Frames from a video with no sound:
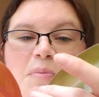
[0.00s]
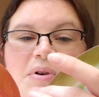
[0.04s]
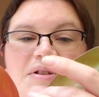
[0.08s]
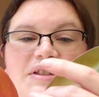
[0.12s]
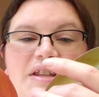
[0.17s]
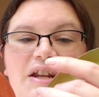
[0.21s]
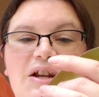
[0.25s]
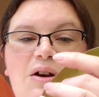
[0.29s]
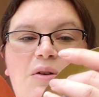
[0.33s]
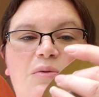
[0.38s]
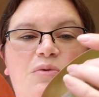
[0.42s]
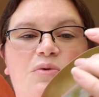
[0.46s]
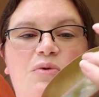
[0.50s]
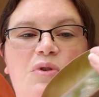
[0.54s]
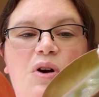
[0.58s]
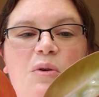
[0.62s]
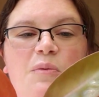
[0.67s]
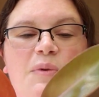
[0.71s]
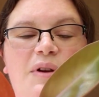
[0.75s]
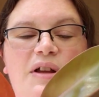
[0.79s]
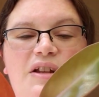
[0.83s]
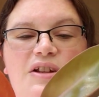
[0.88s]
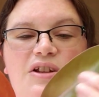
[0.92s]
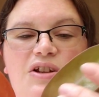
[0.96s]
but they don't
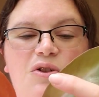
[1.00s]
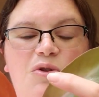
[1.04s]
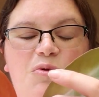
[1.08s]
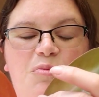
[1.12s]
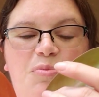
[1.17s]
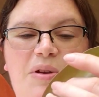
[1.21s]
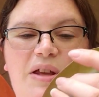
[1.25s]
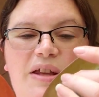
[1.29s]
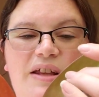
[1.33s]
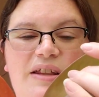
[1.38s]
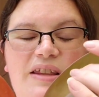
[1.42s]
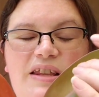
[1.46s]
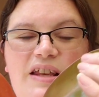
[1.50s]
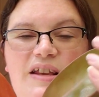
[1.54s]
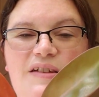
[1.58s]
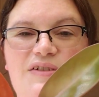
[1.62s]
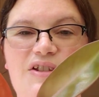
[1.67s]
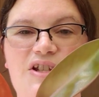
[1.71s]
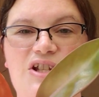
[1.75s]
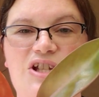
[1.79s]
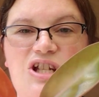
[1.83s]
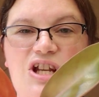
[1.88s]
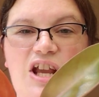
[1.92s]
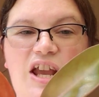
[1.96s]
grow in new pink
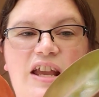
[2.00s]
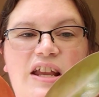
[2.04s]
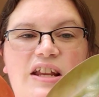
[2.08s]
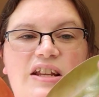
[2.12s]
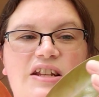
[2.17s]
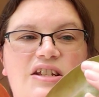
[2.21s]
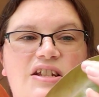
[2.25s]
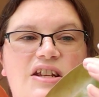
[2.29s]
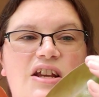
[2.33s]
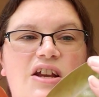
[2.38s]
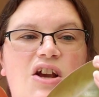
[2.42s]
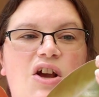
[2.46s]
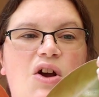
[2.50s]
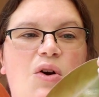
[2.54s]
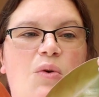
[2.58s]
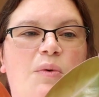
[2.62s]
leaves and change.